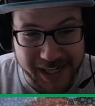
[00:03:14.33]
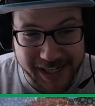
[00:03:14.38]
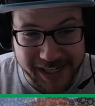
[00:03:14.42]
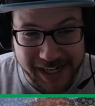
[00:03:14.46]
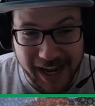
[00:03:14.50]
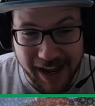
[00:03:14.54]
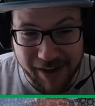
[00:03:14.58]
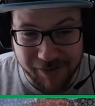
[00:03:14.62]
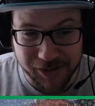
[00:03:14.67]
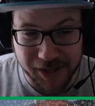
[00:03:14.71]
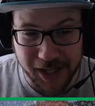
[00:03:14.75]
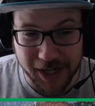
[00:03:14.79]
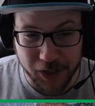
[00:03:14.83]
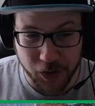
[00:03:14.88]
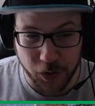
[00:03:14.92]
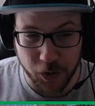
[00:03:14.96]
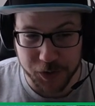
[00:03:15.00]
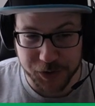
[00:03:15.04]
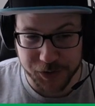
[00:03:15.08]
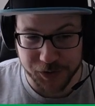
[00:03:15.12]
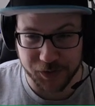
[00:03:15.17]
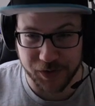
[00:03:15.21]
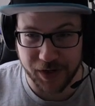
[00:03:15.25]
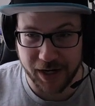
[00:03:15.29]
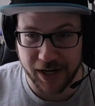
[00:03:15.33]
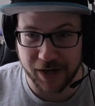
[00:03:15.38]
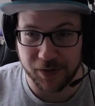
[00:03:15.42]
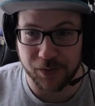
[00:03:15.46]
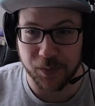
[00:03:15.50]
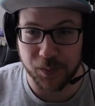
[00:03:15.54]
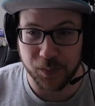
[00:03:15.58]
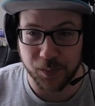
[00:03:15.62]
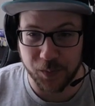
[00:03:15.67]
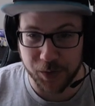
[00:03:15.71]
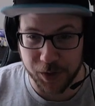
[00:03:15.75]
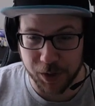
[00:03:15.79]
going to have a lot of cards in their hand
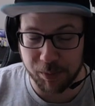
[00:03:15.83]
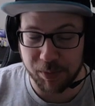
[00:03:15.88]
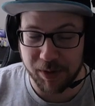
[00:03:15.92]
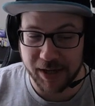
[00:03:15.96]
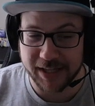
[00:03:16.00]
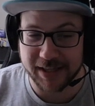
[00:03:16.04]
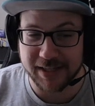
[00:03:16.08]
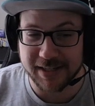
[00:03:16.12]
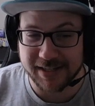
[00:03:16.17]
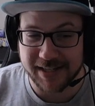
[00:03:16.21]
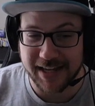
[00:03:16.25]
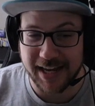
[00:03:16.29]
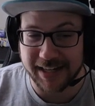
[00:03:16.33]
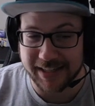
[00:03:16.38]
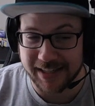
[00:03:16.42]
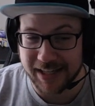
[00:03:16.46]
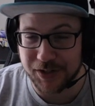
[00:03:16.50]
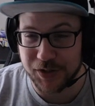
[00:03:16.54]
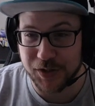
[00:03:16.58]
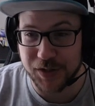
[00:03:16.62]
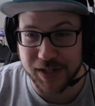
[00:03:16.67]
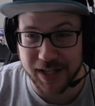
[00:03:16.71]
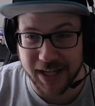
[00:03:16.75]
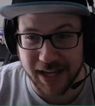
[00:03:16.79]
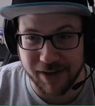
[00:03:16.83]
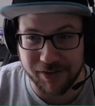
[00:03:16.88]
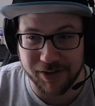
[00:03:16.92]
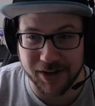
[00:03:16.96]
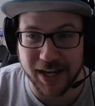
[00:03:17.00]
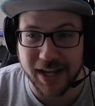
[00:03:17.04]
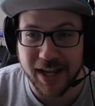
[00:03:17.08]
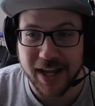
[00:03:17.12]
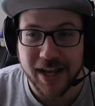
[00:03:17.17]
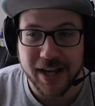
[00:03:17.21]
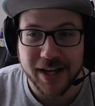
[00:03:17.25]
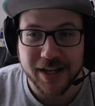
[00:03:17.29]
when you're playing this deck. That's just a given.
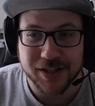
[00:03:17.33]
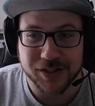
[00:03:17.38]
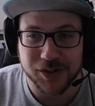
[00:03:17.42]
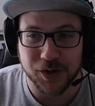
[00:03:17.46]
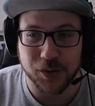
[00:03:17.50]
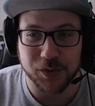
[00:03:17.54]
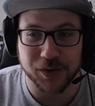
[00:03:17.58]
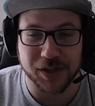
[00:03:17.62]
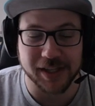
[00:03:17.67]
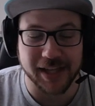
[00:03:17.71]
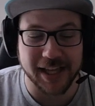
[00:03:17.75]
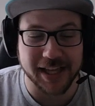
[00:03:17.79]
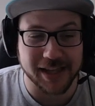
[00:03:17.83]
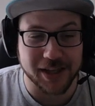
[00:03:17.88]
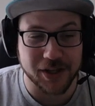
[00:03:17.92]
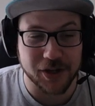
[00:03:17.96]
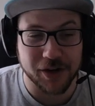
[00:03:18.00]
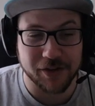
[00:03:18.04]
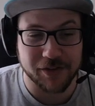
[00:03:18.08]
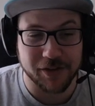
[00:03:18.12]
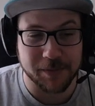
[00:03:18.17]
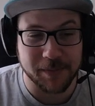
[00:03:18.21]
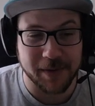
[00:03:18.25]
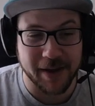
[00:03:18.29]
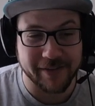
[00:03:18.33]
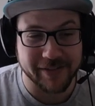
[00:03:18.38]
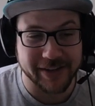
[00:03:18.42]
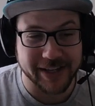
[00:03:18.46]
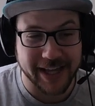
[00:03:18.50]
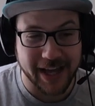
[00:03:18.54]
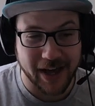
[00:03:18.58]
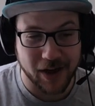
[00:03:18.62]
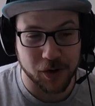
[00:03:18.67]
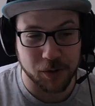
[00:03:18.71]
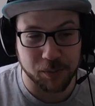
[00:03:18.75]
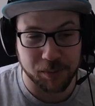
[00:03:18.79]
So the likelihood of them having
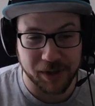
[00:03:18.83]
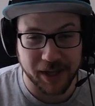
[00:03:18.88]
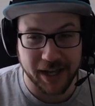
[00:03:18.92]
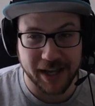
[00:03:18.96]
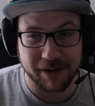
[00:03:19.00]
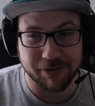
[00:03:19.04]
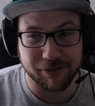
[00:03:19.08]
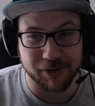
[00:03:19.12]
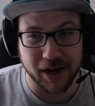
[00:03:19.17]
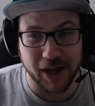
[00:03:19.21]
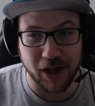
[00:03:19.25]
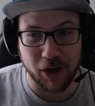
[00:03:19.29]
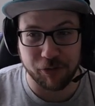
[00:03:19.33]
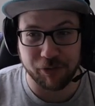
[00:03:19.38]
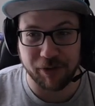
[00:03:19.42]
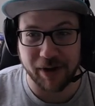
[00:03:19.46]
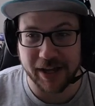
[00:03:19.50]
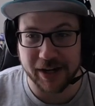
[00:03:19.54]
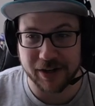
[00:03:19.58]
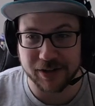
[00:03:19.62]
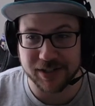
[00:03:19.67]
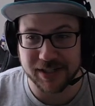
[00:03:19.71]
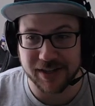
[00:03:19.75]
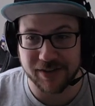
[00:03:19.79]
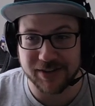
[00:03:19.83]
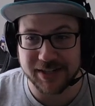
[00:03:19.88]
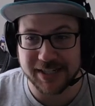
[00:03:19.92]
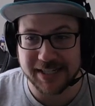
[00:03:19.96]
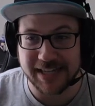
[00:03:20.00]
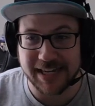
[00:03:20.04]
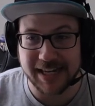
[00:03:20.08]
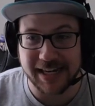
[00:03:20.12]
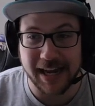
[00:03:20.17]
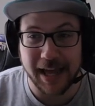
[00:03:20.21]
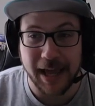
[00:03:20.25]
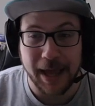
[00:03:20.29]
counterplay for Hellfighter
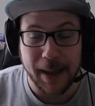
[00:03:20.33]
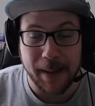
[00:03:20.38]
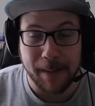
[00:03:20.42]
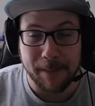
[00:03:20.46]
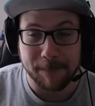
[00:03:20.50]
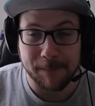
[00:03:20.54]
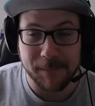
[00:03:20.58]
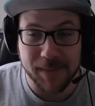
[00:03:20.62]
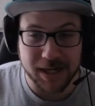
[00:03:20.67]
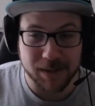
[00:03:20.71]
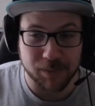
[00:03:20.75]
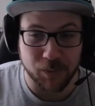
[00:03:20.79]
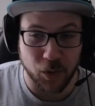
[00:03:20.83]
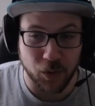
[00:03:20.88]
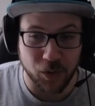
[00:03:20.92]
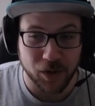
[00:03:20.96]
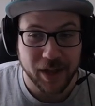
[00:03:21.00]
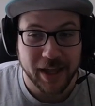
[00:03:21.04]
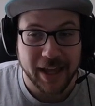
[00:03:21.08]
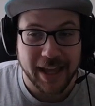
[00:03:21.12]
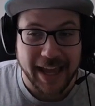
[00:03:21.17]
17, minimal.